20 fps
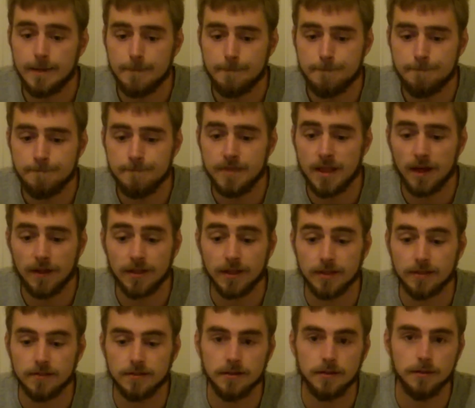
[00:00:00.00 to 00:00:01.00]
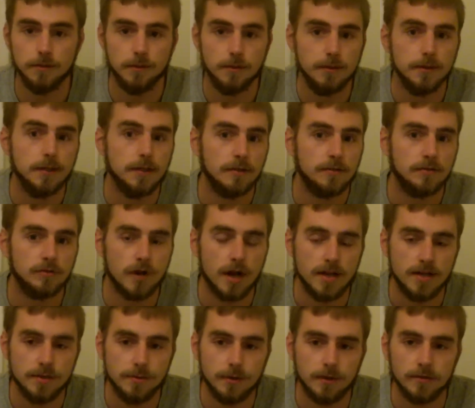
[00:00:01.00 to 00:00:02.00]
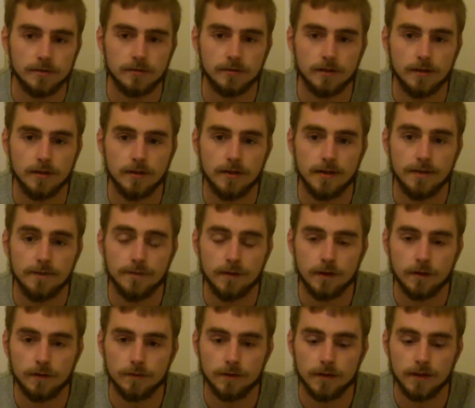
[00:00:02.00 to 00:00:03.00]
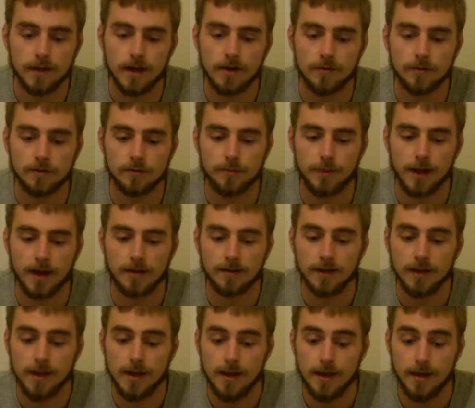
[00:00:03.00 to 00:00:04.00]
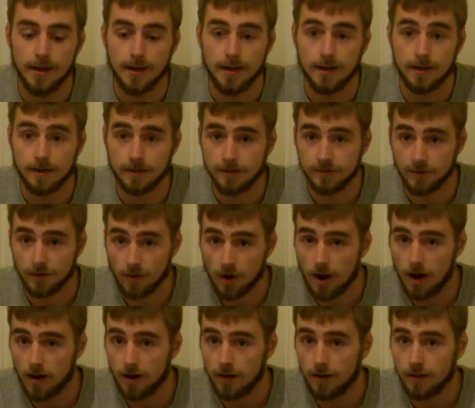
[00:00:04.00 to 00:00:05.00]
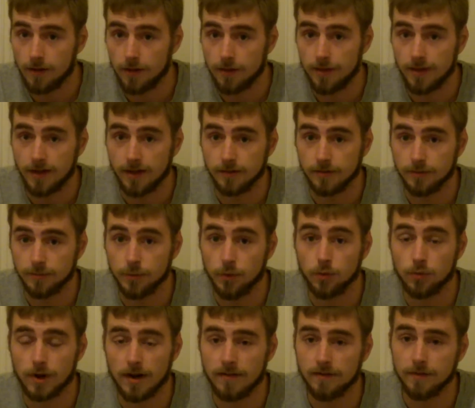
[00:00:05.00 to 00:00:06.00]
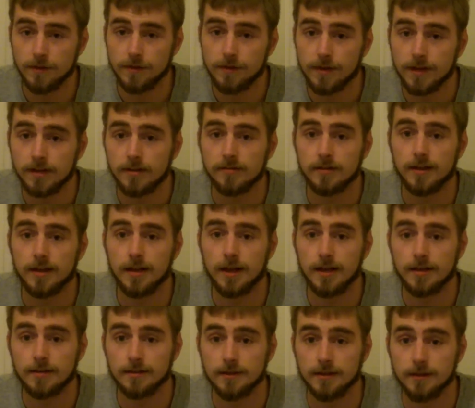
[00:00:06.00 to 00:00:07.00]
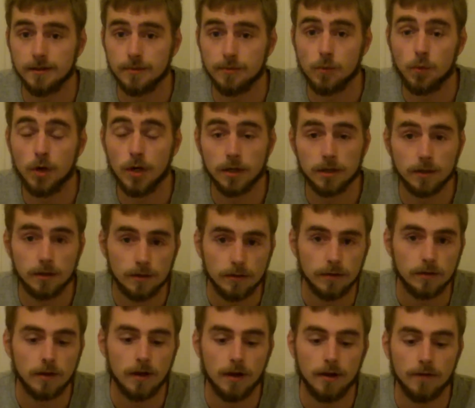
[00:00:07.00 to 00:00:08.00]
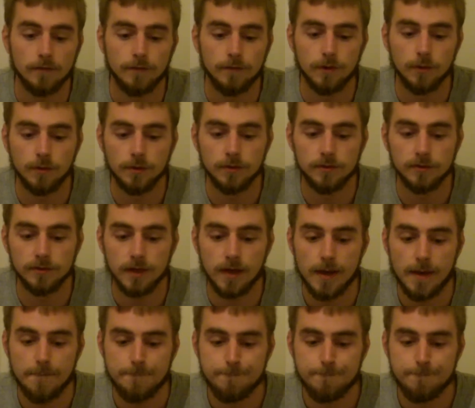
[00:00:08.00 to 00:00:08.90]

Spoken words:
nothing too strenuous and involved in that respect, because there are other things, more relevant things I'd like to work on going forwards.